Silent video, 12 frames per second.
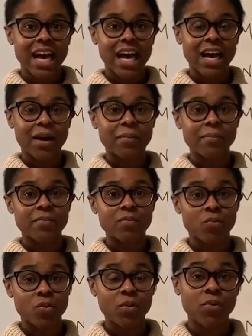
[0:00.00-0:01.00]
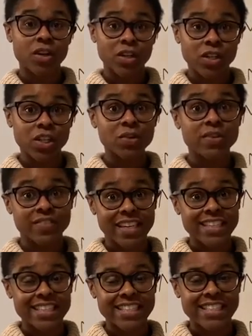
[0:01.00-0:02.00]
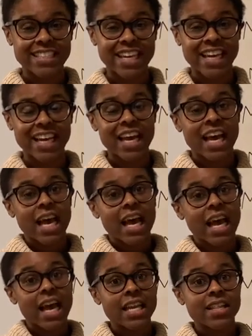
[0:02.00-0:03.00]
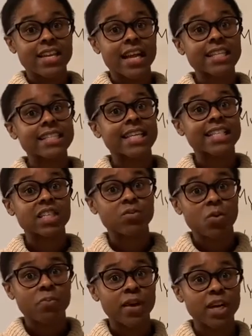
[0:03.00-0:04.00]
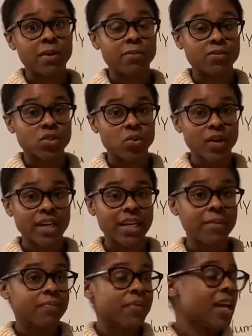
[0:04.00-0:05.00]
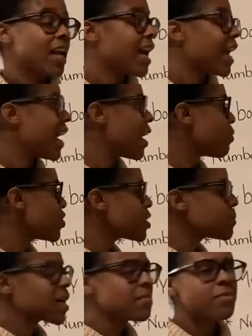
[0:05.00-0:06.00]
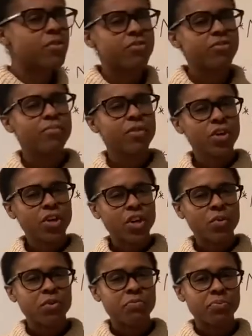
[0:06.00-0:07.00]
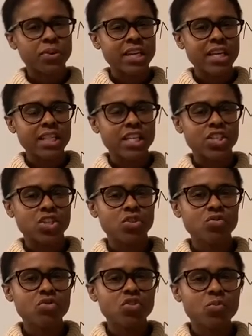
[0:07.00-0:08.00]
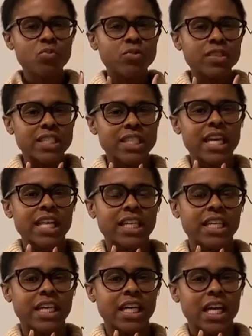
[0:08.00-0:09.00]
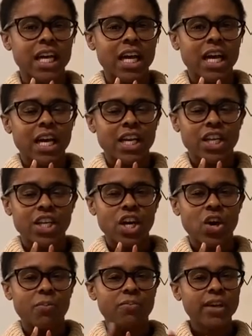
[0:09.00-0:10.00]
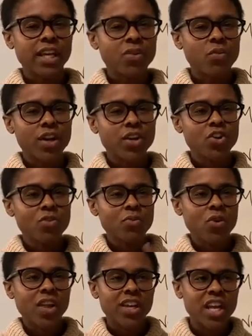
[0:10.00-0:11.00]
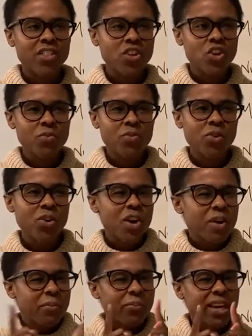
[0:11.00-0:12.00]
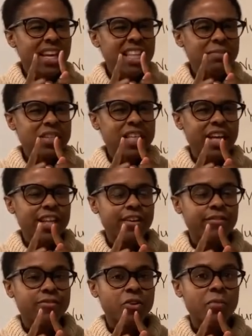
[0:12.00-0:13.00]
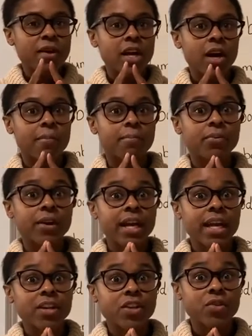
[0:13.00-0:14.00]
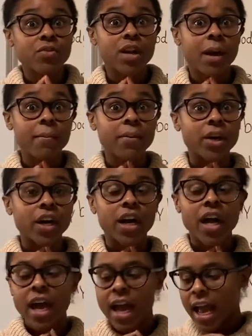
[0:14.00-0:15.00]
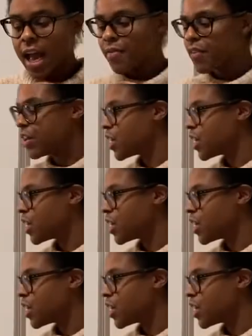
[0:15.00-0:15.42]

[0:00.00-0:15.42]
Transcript: Um, we will conclude with 19 today. And in the next lesson, we'll pick up with 20. And we're just becoming more familiar with bringing these two numerals together. You know, bringing one numeral, another numeral, bringing them together and forming a brand new number. And the